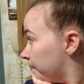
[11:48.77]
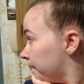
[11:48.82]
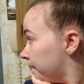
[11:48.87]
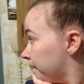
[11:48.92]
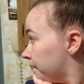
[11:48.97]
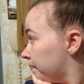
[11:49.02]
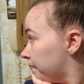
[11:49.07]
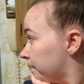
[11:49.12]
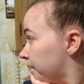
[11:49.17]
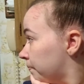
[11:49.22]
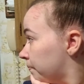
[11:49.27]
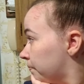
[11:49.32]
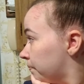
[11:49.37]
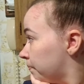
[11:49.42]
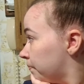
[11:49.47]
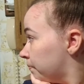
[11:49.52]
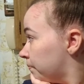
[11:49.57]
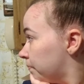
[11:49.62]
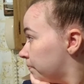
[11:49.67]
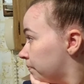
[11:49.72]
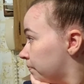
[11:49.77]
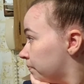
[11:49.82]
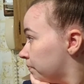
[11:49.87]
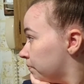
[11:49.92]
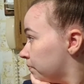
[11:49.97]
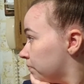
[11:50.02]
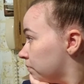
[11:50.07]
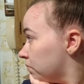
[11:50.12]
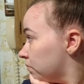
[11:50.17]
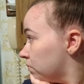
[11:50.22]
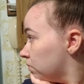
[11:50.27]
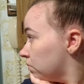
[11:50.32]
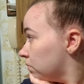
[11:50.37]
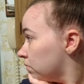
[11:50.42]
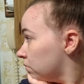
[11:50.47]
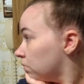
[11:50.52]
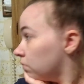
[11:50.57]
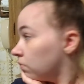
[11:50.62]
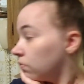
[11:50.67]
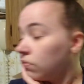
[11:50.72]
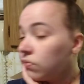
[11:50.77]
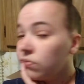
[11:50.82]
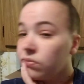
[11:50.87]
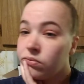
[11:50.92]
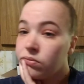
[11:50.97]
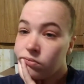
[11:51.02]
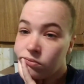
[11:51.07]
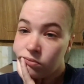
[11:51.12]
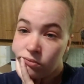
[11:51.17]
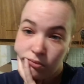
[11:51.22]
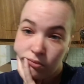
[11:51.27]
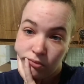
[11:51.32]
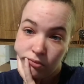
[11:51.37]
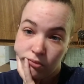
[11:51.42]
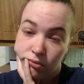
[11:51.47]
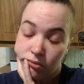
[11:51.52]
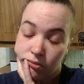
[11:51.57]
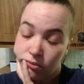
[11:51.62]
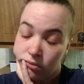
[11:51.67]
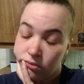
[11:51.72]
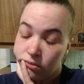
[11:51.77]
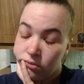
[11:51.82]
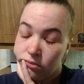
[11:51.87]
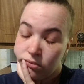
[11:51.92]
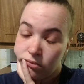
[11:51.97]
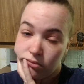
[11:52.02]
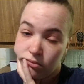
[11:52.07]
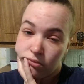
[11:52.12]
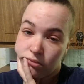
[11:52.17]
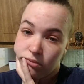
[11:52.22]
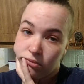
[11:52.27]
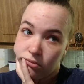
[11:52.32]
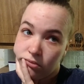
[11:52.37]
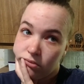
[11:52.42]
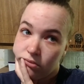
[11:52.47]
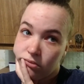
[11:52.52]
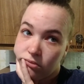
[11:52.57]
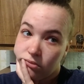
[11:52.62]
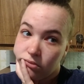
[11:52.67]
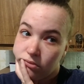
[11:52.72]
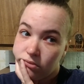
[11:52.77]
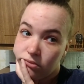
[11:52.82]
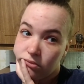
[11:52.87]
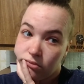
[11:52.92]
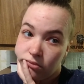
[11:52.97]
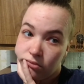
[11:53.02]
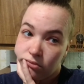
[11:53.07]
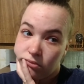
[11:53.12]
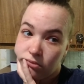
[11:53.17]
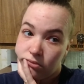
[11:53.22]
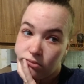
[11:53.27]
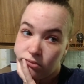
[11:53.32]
(no one is talking)